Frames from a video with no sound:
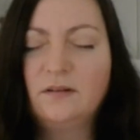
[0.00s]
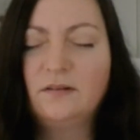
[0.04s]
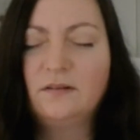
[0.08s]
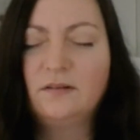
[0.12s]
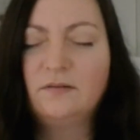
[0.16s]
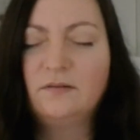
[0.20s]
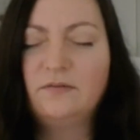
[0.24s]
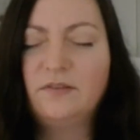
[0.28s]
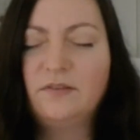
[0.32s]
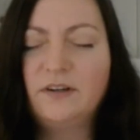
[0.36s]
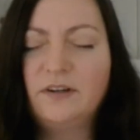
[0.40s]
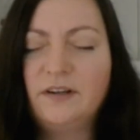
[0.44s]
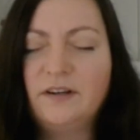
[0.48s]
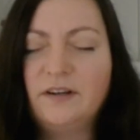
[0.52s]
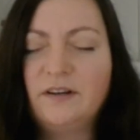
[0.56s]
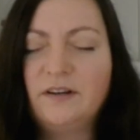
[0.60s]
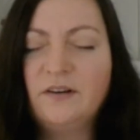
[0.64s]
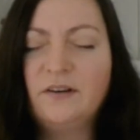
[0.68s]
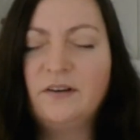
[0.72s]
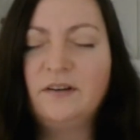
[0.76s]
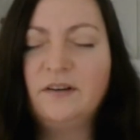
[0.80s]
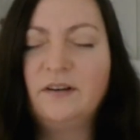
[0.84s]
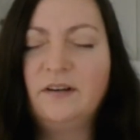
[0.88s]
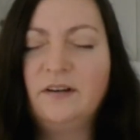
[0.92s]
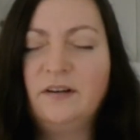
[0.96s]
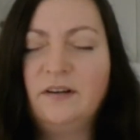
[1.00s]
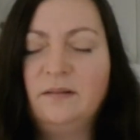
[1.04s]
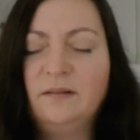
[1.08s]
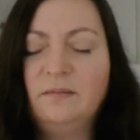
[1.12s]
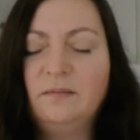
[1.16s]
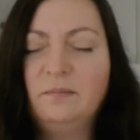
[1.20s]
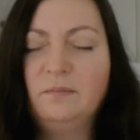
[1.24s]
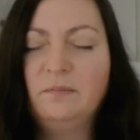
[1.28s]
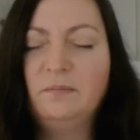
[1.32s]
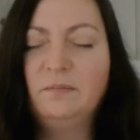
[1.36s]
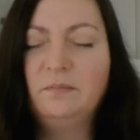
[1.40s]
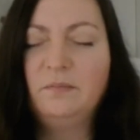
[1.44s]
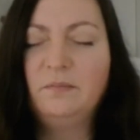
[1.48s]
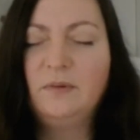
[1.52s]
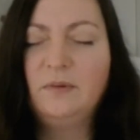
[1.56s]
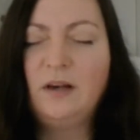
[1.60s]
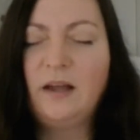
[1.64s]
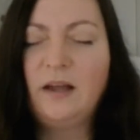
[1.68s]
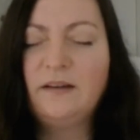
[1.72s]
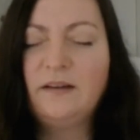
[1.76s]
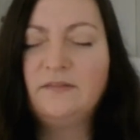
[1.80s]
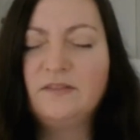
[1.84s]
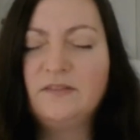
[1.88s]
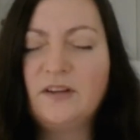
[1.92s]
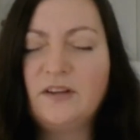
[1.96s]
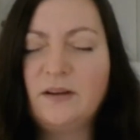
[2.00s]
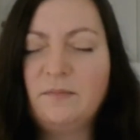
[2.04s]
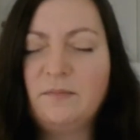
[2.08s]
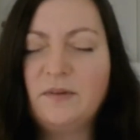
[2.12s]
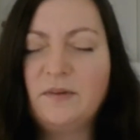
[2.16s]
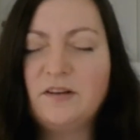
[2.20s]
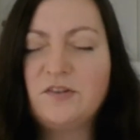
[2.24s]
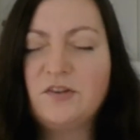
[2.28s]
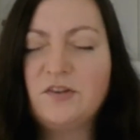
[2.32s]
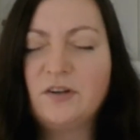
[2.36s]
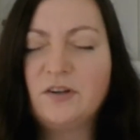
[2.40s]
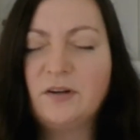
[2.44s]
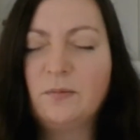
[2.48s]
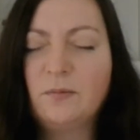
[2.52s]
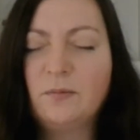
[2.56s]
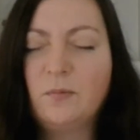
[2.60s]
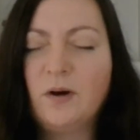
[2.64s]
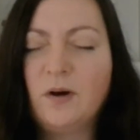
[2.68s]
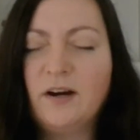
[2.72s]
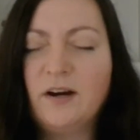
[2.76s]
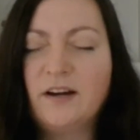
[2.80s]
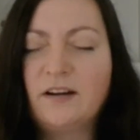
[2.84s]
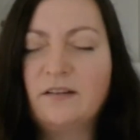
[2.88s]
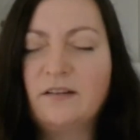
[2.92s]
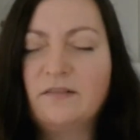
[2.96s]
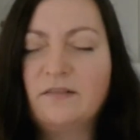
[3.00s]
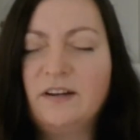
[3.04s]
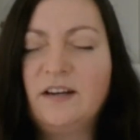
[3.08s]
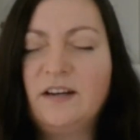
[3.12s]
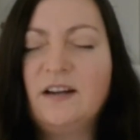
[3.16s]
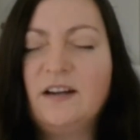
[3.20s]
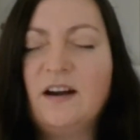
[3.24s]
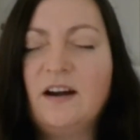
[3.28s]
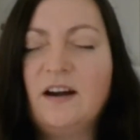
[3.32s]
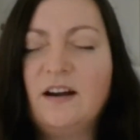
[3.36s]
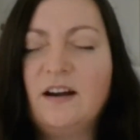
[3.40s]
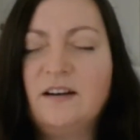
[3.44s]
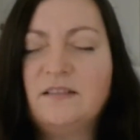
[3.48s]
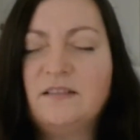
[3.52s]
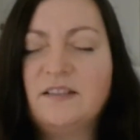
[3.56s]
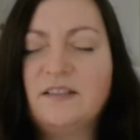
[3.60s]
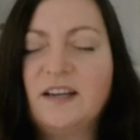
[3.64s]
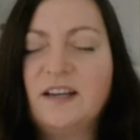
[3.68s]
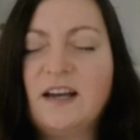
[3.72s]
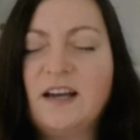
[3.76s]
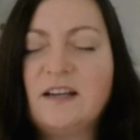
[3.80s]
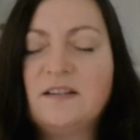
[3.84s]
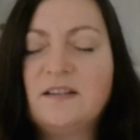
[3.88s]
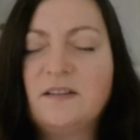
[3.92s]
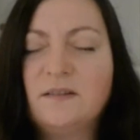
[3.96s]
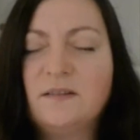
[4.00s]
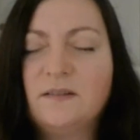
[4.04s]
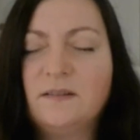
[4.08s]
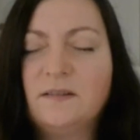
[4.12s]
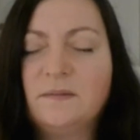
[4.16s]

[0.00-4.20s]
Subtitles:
for another lifetime that you're working really hard to get to.